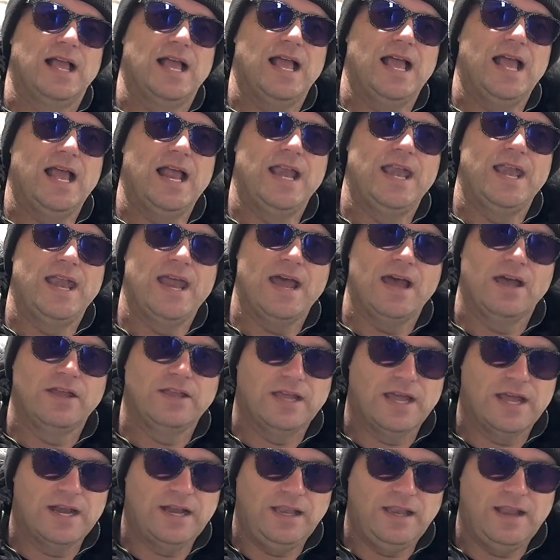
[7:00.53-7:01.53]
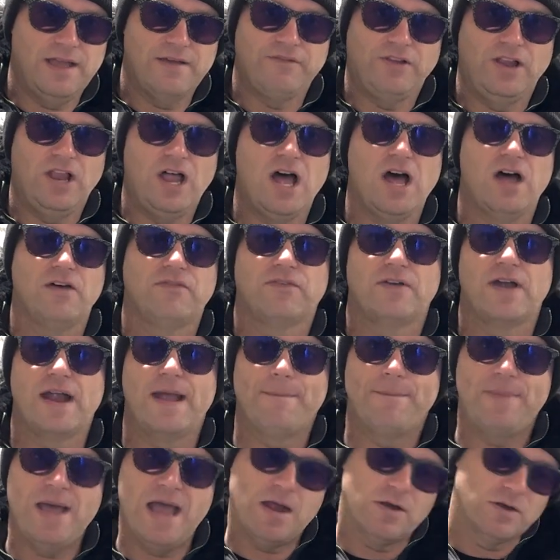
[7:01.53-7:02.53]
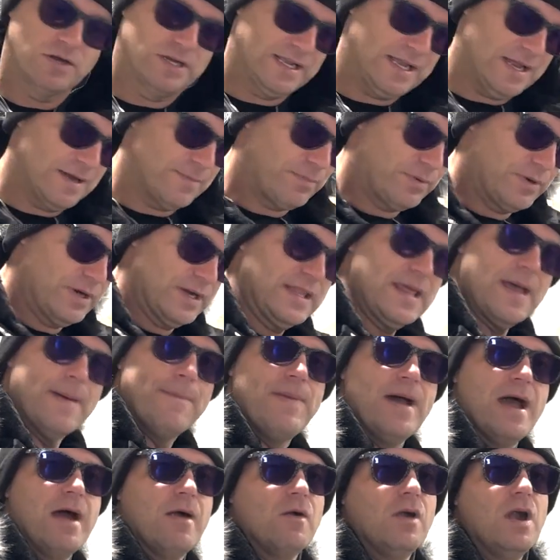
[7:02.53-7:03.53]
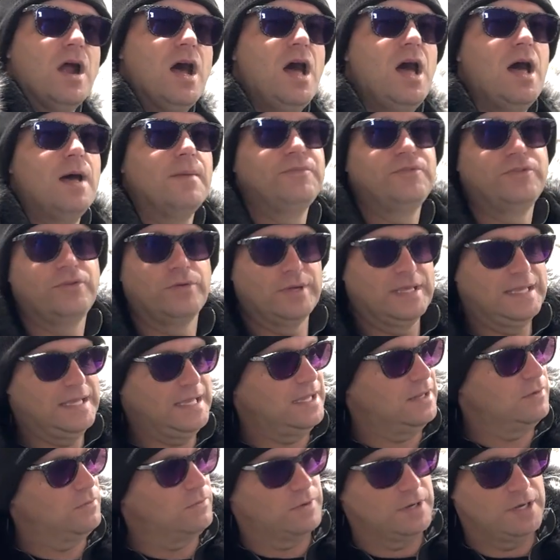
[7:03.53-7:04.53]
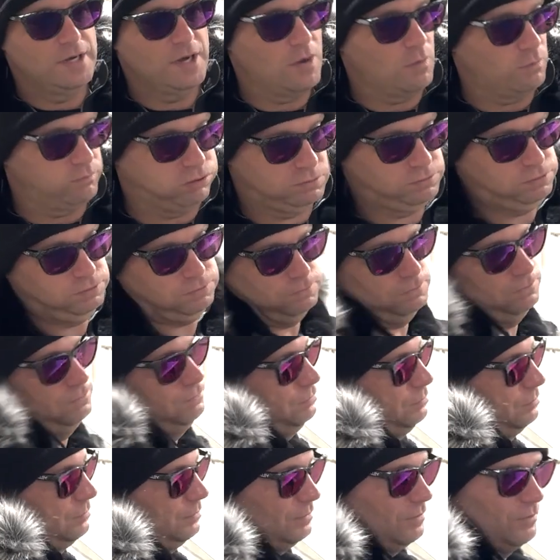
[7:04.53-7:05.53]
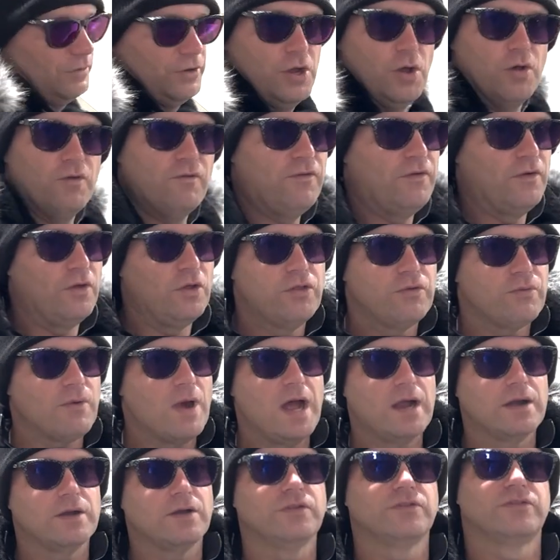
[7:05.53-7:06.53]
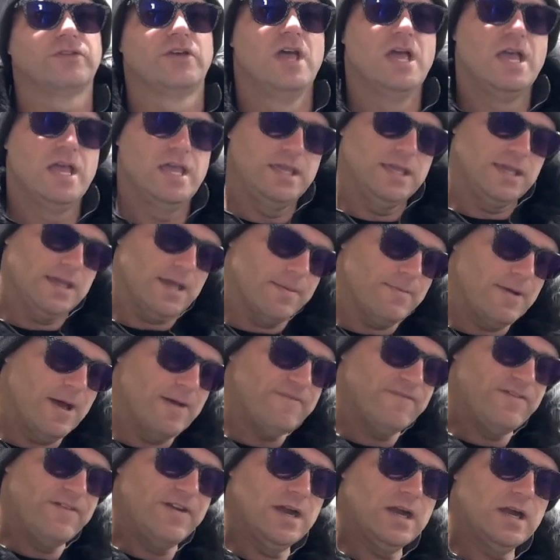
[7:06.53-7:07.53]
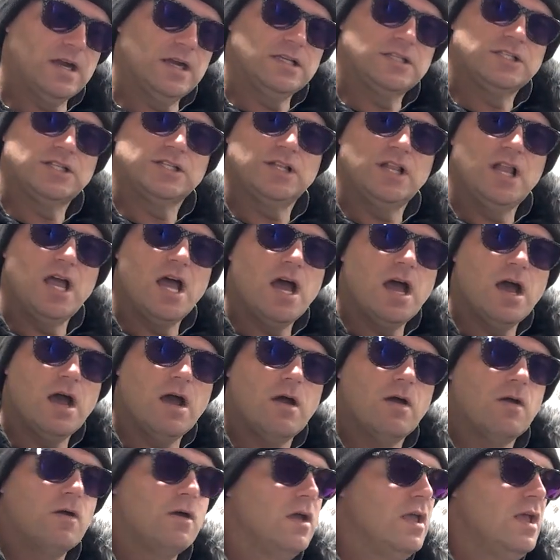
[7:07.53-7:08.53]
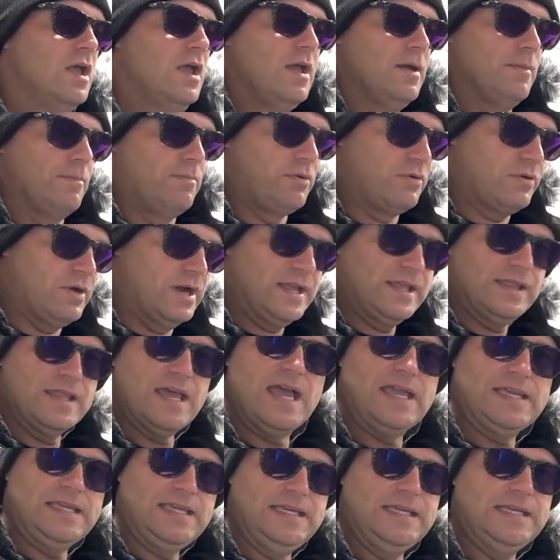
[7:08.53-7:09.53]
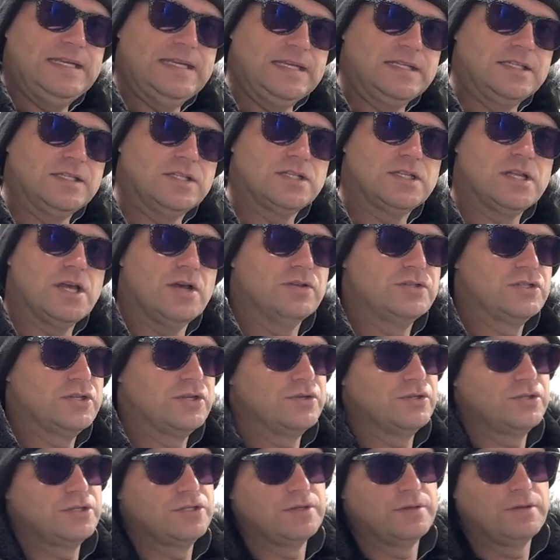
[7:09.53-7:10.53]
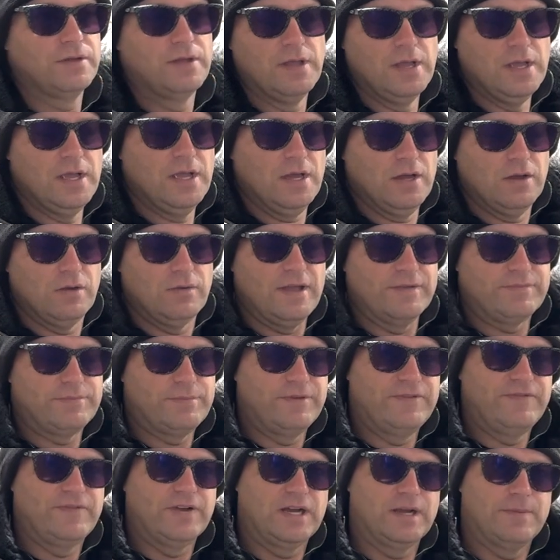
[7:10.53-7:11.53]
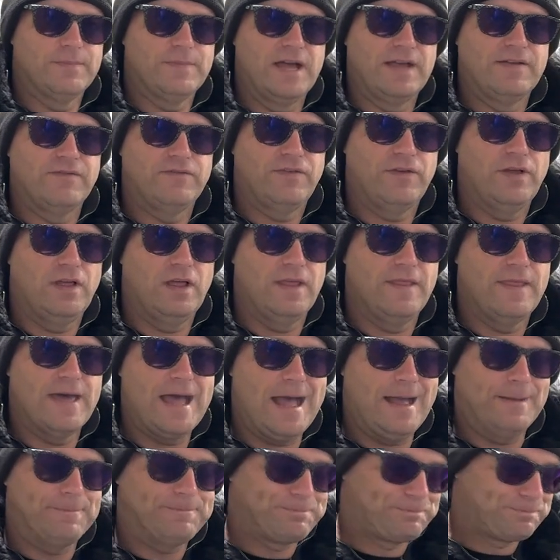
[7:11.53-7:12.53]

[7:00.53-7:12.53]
and now you gotta level off or add power, and you gotta bring that power up. So again, we know, no full throttles. You come up very slow, bring that heat in slow. So we have to be very mindful of that.